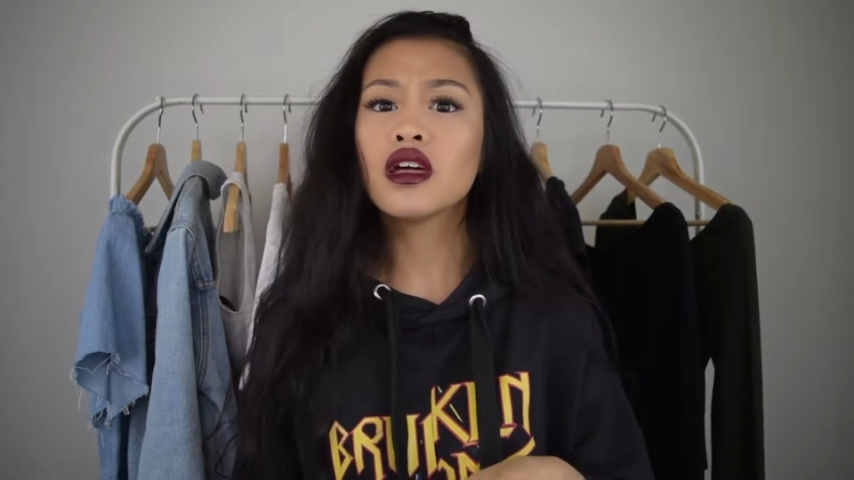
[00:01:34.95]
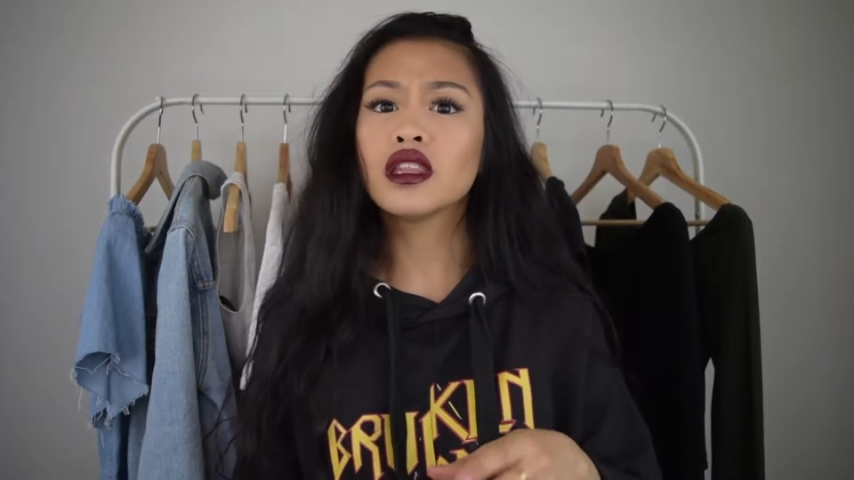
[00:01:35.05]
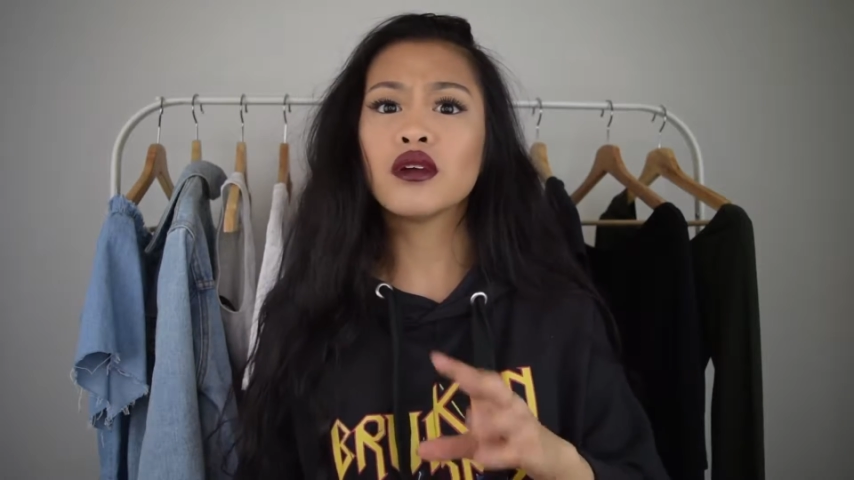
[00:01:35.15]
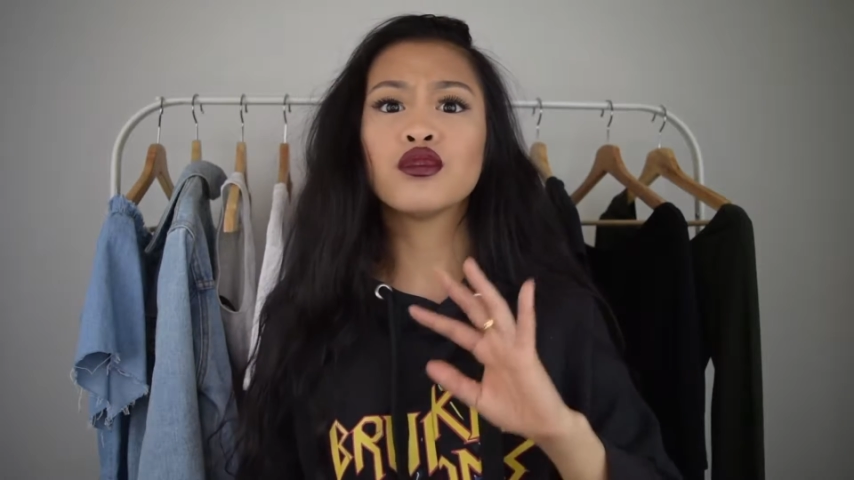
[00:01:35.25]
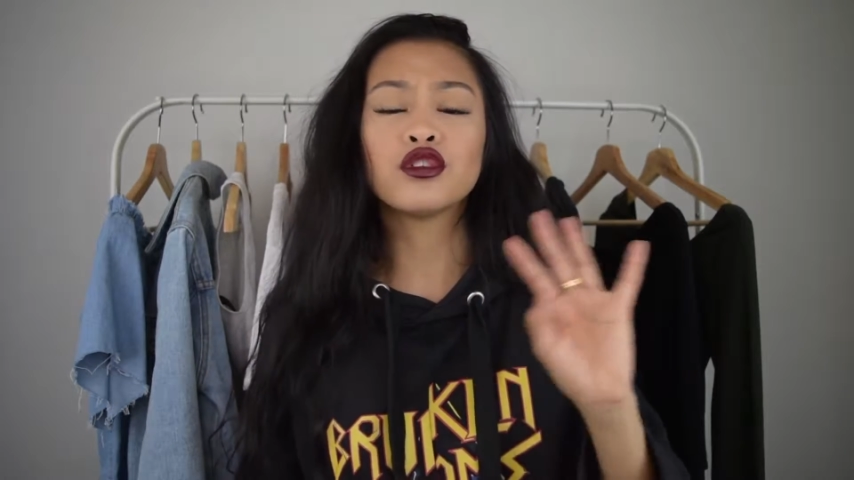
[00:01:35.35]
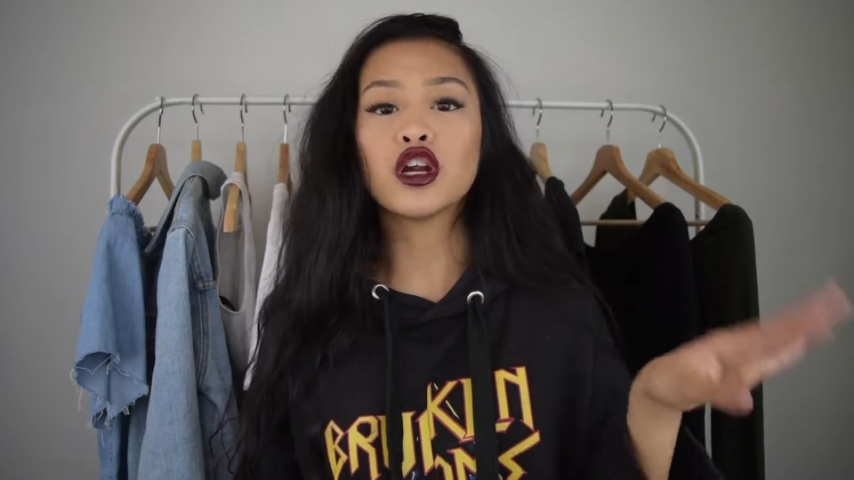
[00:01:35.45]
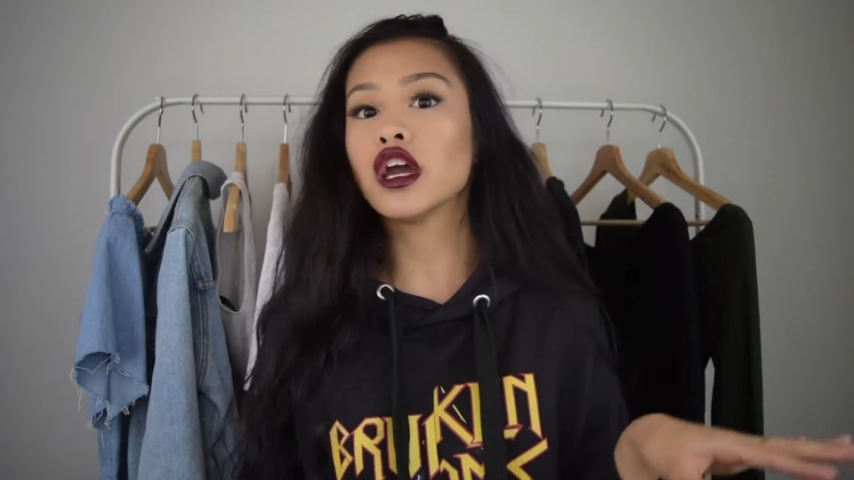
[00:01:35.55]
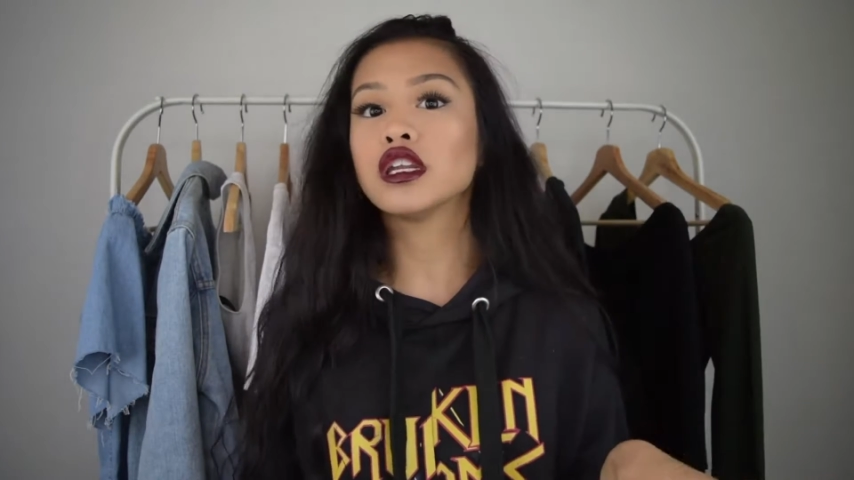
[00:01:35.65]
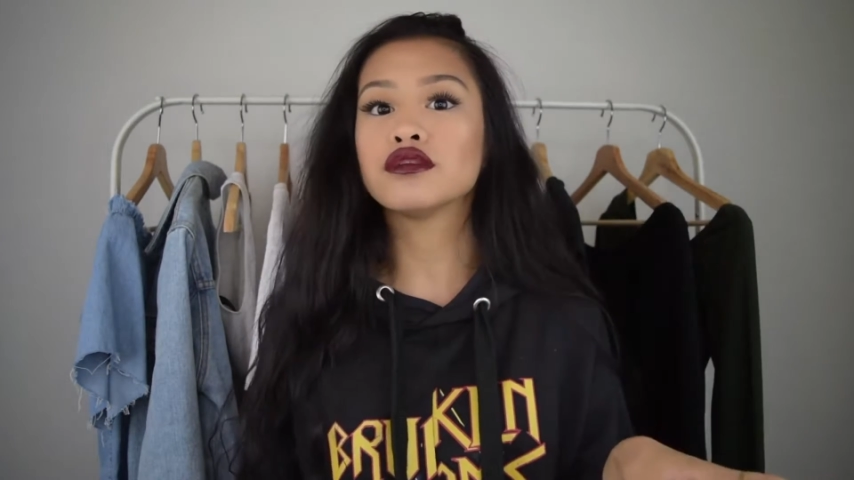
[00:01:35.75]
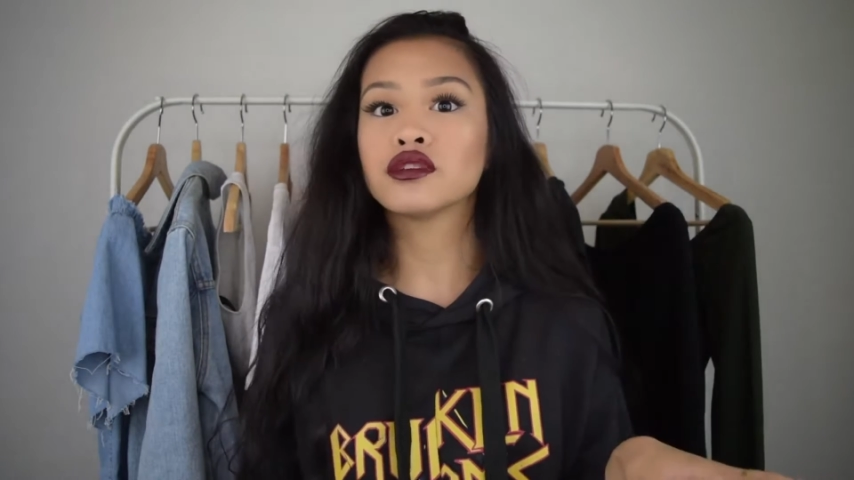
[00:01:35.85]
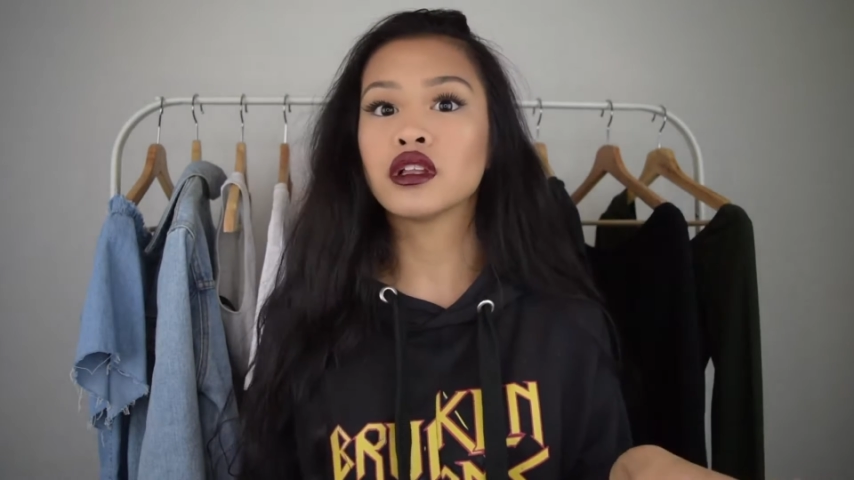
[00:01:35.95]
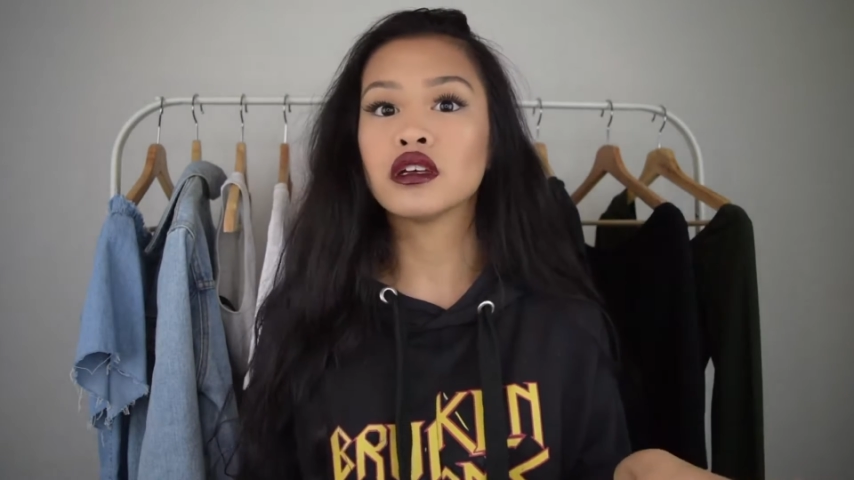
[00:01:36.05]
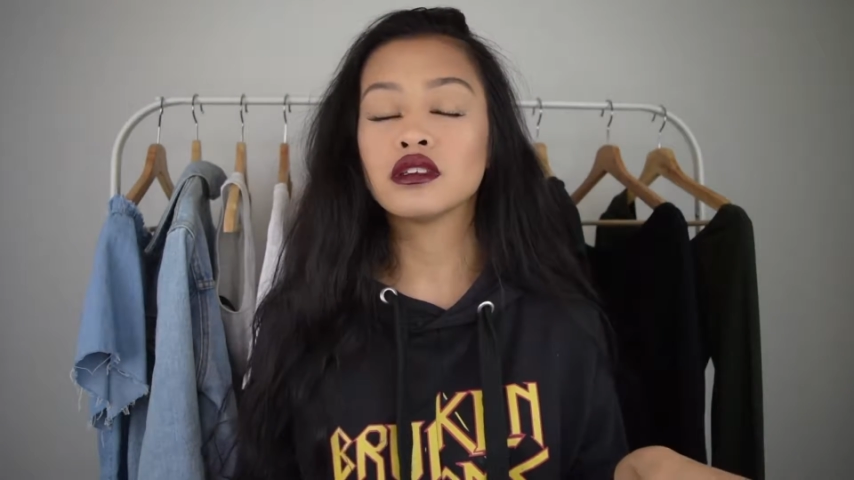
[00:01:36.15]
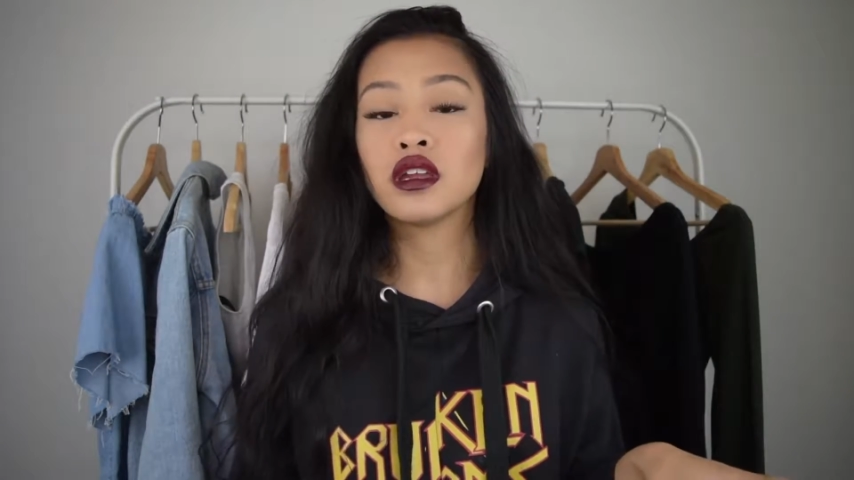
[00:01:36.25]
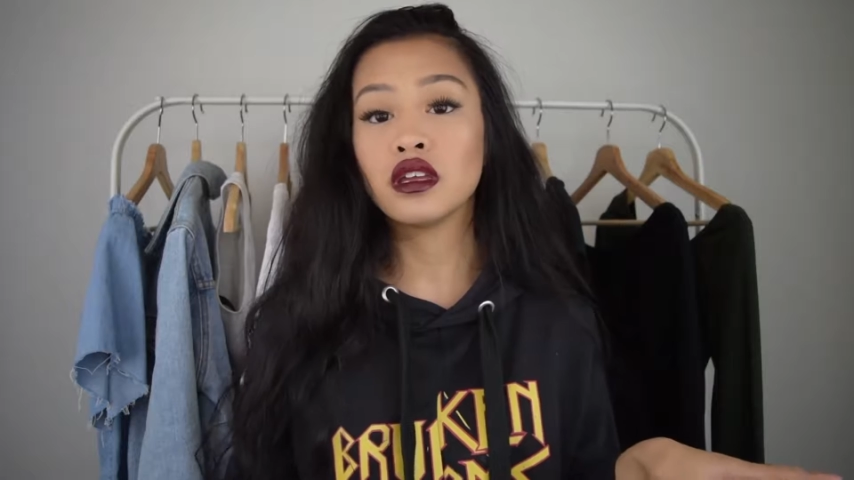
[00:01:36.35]
They have a variety of
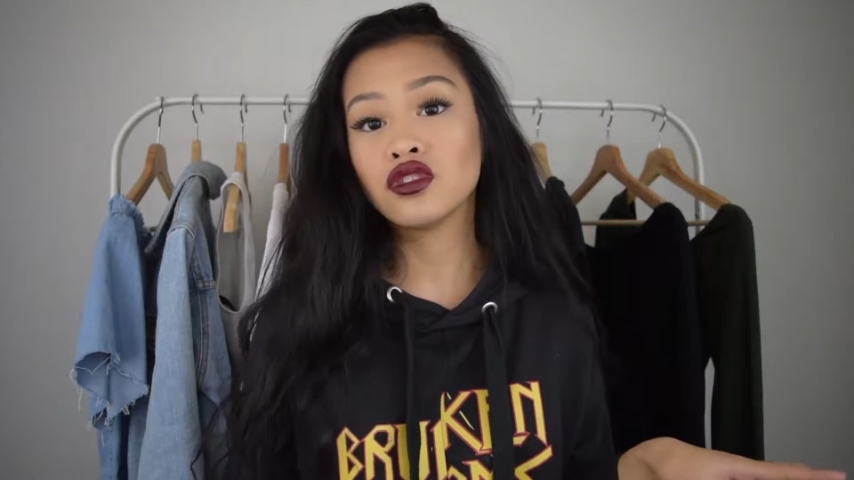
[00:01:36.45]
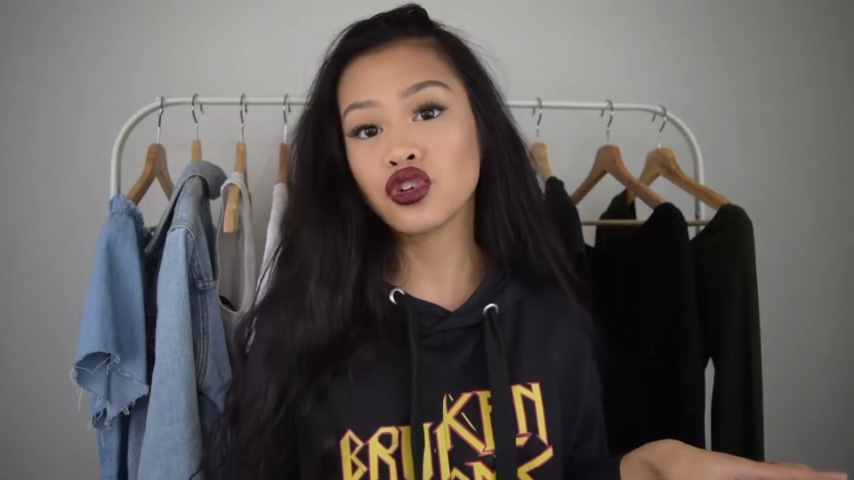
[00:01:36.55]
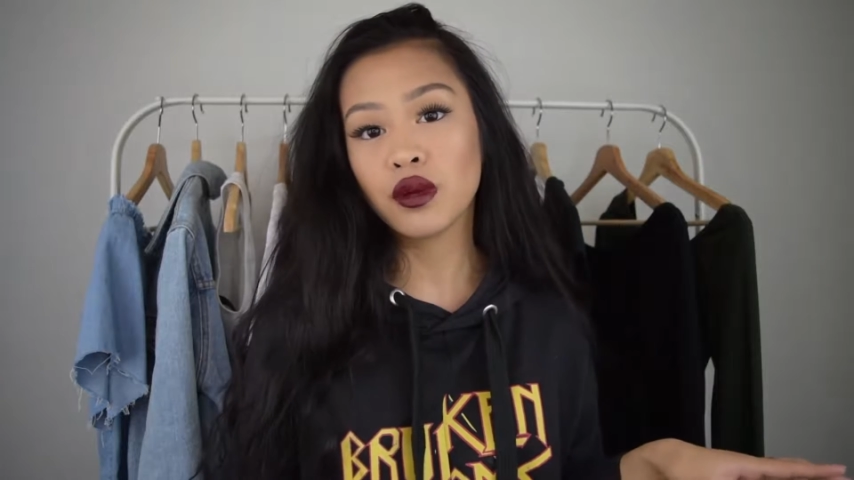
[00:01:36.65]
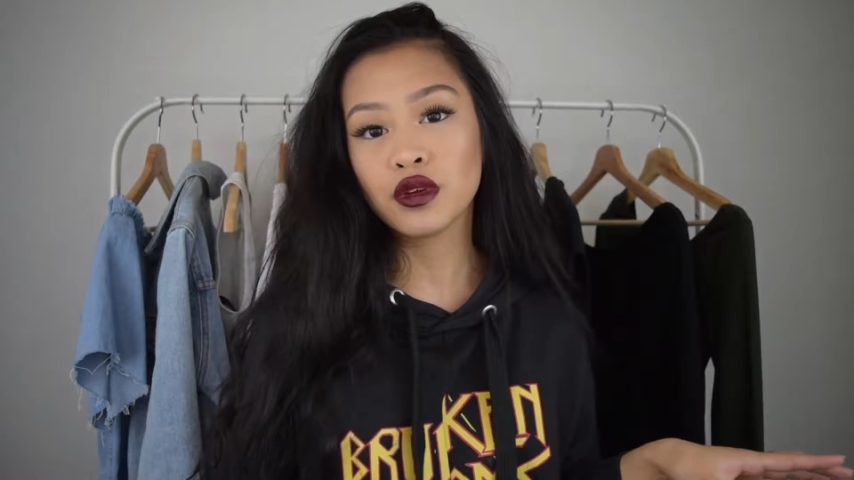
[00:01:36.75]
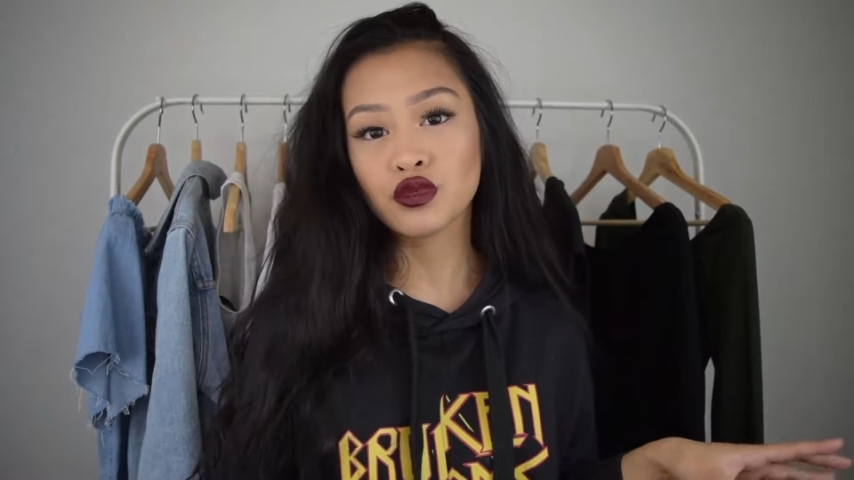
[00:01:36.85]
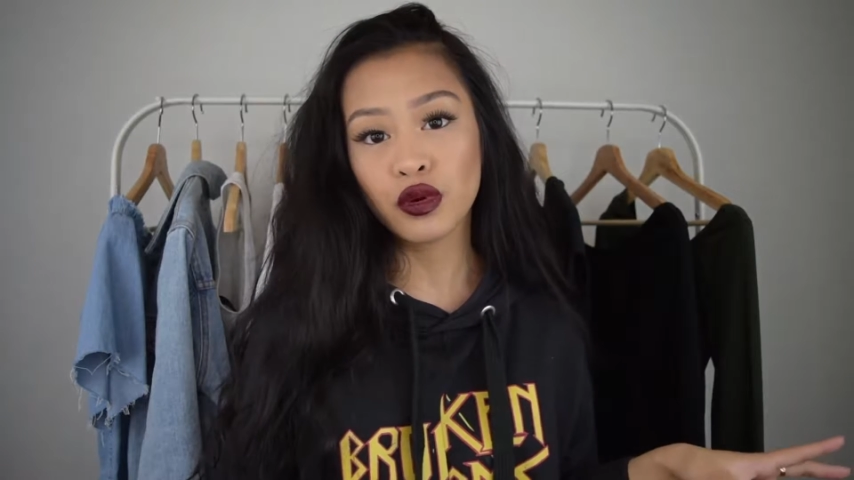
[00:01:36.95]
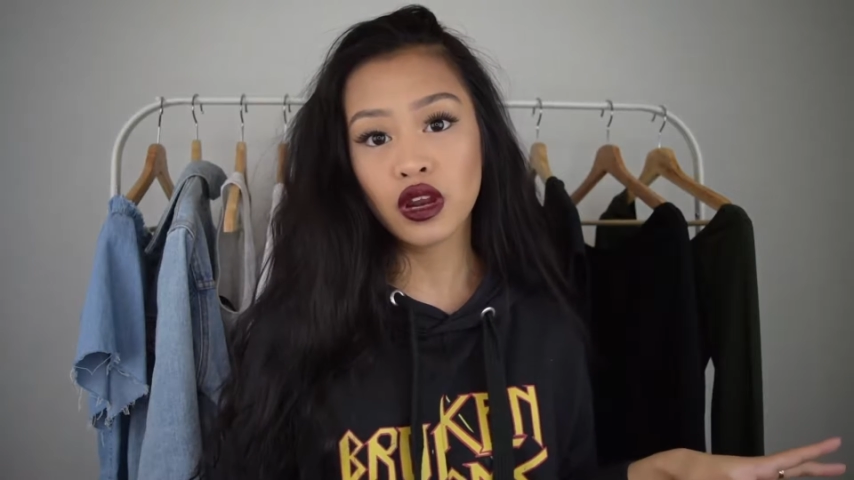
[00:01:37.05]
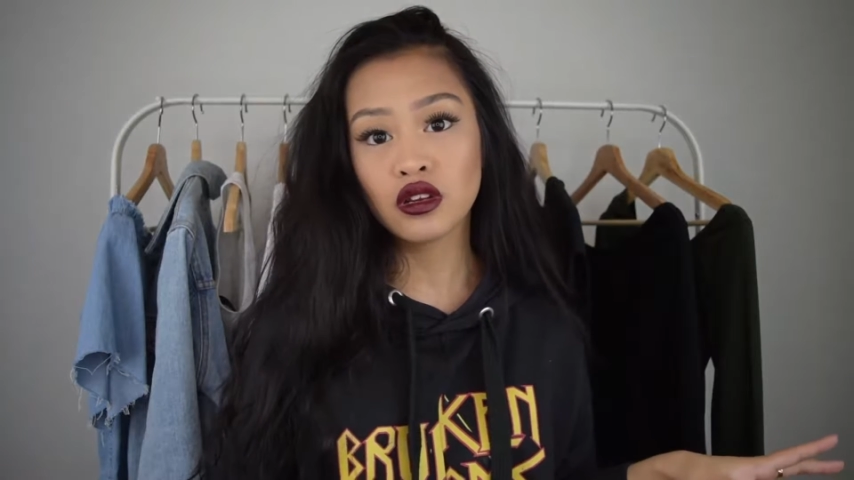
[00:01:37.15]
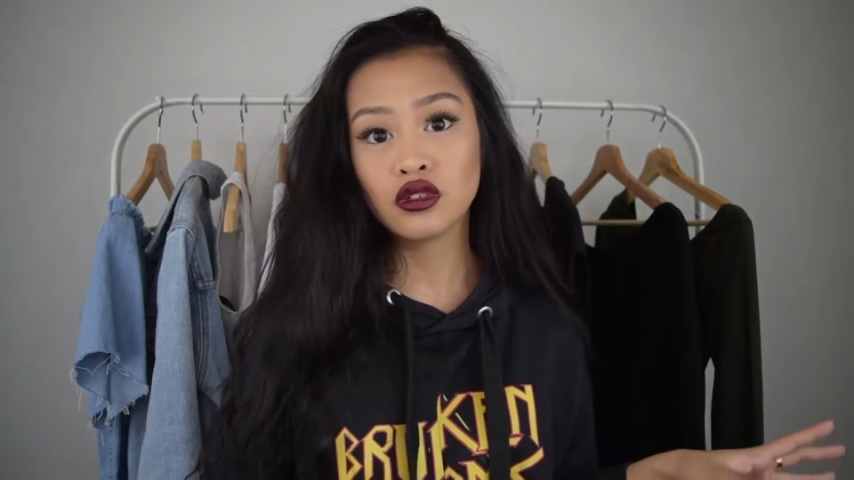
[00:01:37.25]
sunglasses that Instagrammers wear,